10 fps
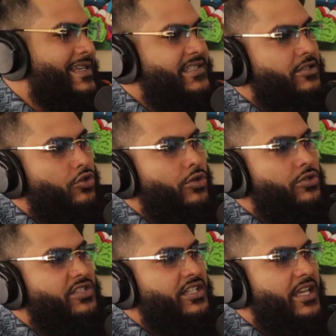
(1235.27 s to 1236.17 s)
that's the
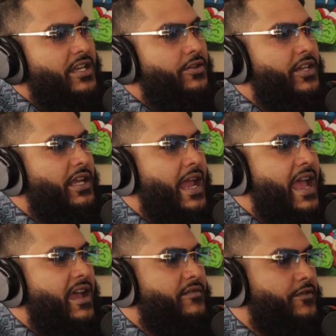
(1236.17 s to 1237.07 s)
loyalty that you need to
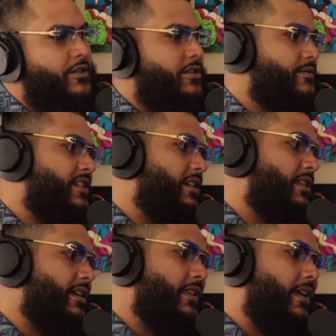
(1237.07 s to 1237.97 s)
have. You know what I'm
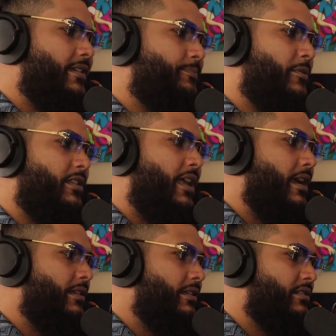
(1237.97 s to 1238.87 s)
saying? Like a lot of a
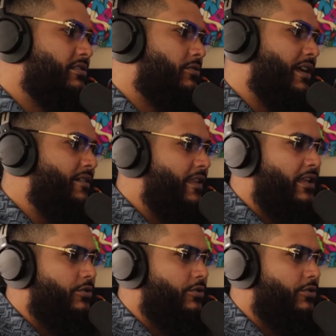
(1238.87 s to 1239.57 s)
lot of niggas don't have